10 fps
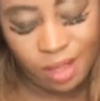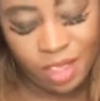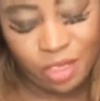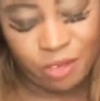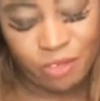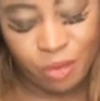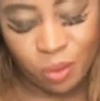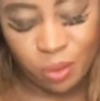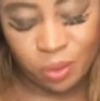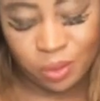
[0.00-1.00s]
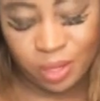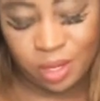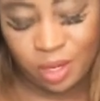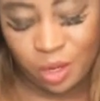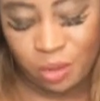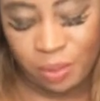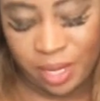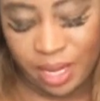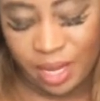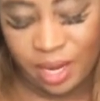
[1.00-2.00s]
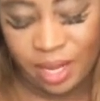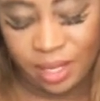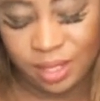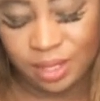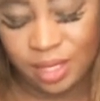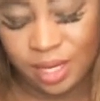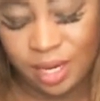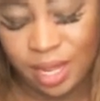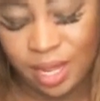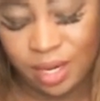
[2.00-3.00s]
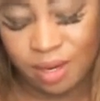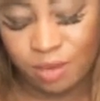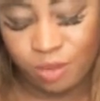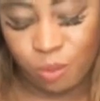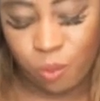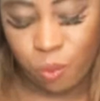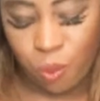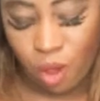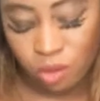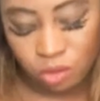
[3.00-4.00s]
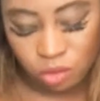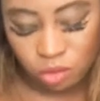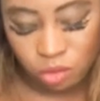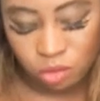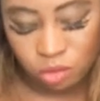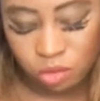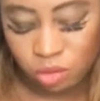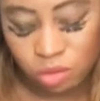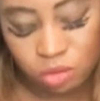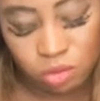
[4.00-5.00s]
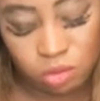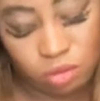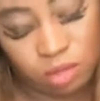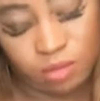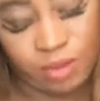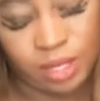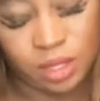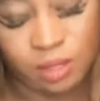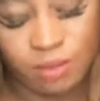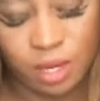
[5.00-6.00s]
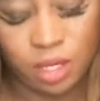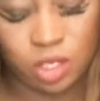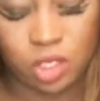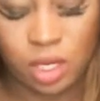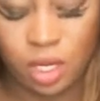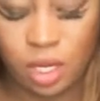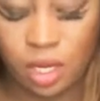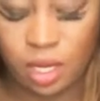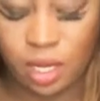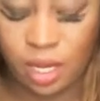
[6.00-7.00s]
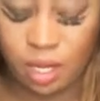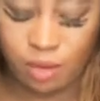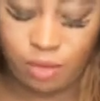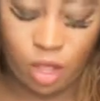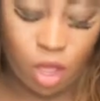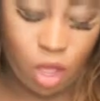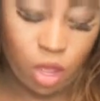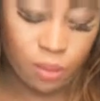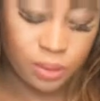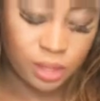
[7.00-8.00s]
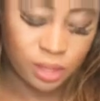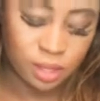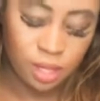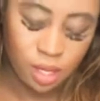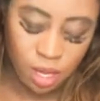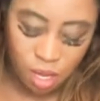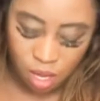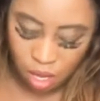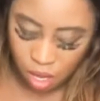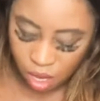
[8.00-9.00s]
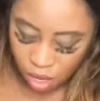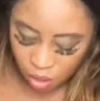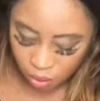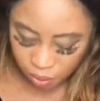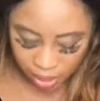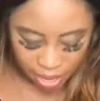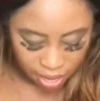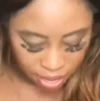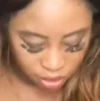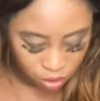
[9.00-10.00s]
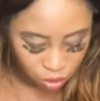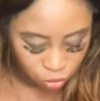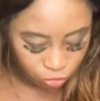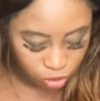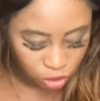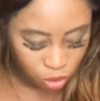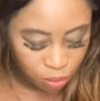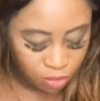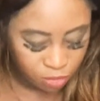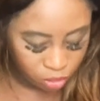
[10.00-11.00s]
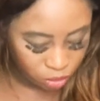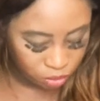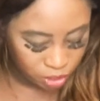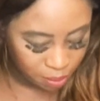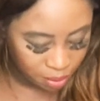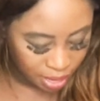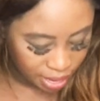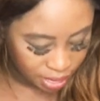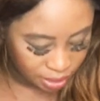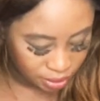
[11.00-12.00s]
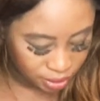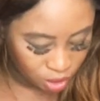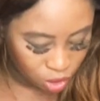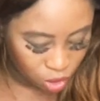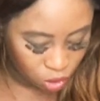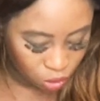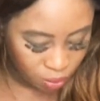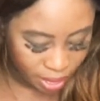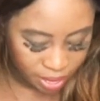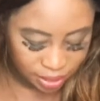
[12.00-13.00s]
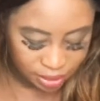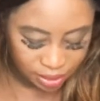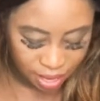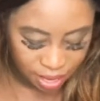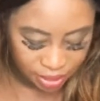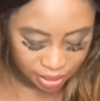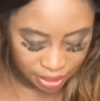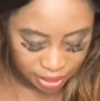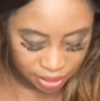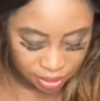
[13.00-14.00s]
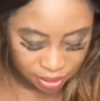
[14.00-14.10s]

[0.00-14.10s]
The Fool, new beginnings. The Nine of Wands, defensive energy. King of Cups. Okay, so for some of you Geminis, you had started